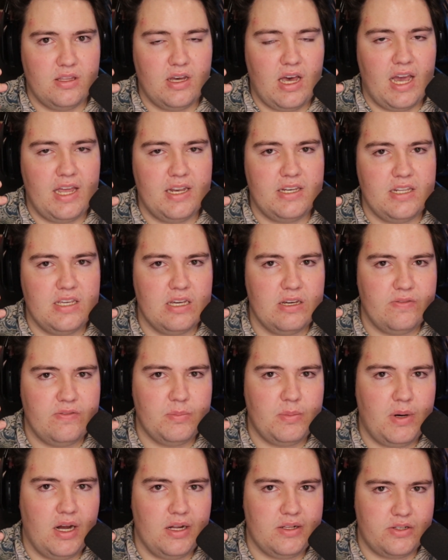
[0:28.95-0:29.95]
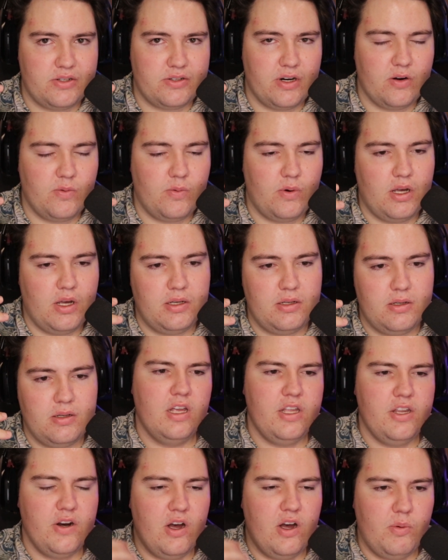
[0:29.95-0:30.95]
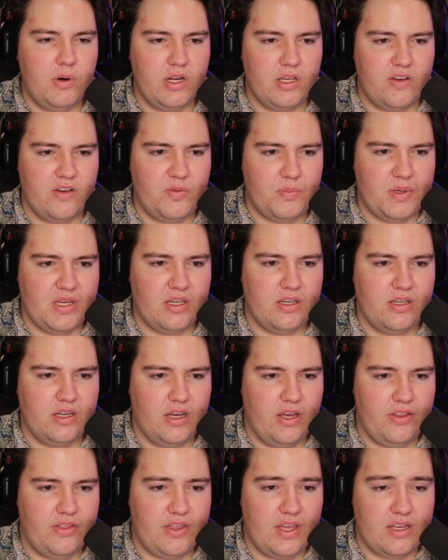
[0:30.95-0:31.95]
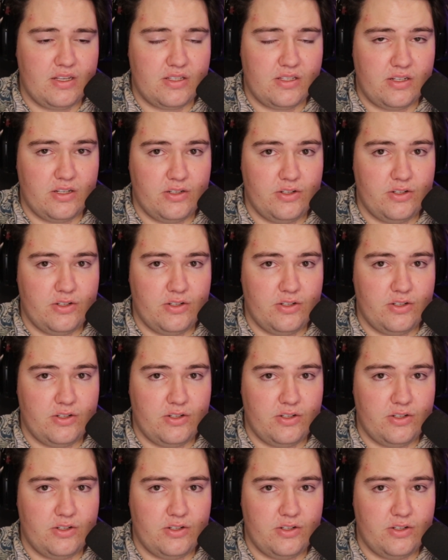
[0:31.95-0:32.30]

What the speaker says: the idea of the monster I want. I want to give a big thanks to